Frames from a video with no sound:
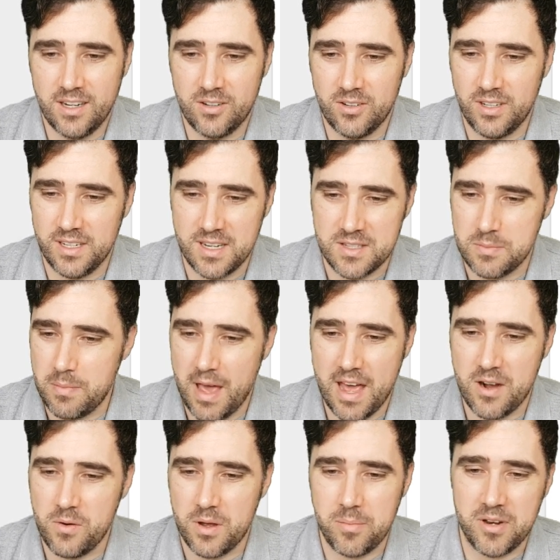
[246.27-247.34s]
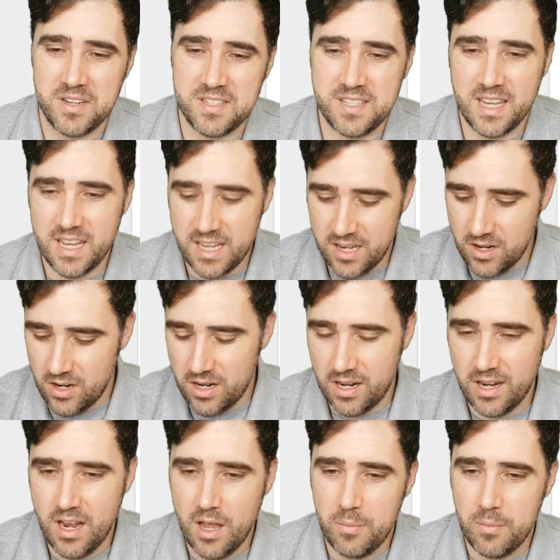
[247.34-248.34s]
Really doesn't matter what I'm going to say here,